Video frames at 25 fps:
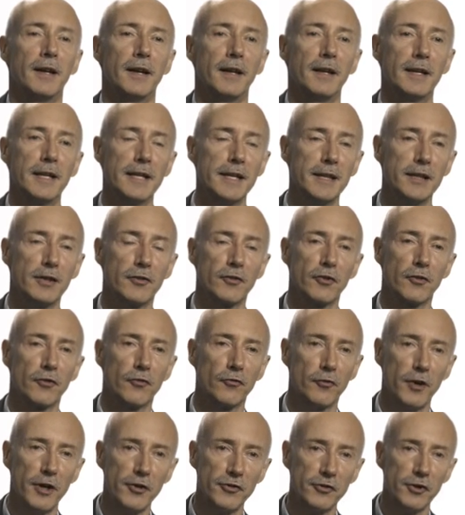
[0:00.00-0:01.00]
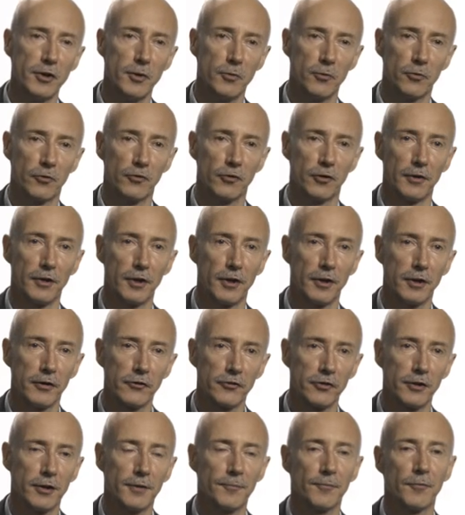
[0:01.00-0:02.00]
And here the thresholds are
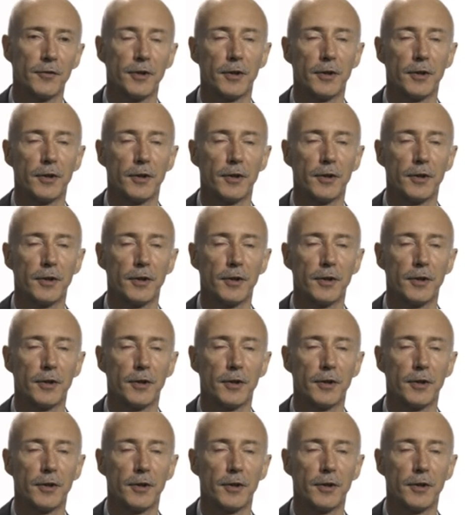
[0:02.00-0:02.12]
larger.